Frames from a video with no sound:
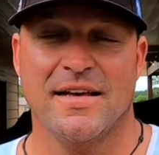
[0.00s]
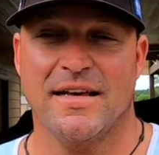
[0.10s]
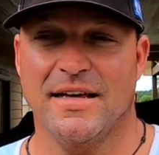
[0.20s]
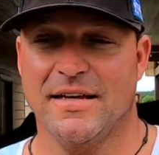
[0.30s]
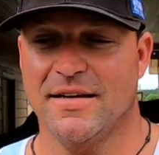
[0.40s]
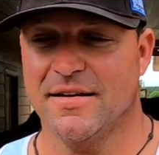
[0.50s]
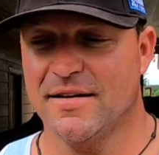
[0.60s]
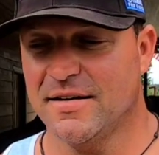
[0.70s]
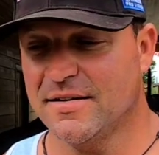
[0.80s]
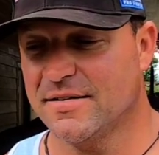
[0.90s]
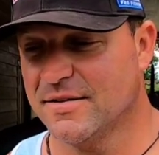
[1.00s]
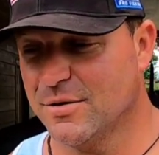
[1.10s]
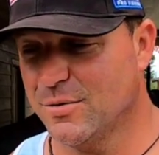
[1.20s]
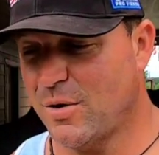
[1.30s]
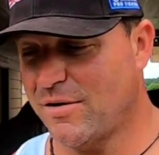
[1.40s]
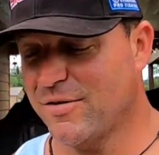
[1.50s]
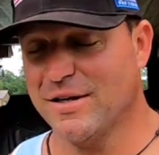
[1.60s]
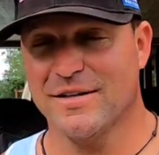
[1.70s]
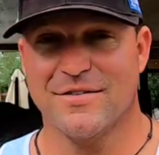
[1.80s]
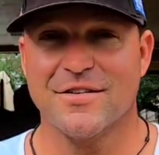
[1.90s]
and uh, quite
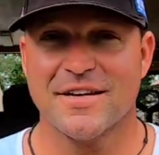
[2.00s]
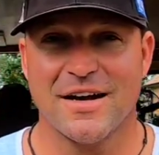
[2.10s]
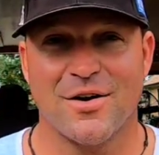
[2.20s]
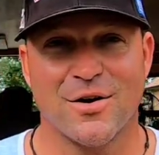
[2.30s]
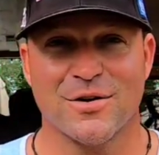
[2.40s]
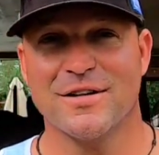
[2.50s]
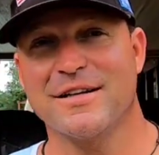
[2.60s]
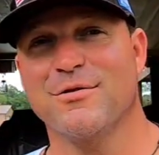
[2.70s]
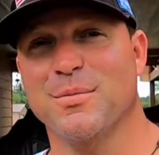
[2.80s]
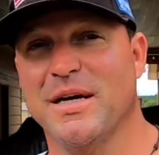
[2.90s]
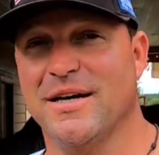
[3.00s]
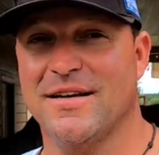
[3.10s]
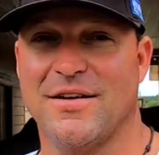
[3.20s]
frankly, it's just kind of hard to leave them now.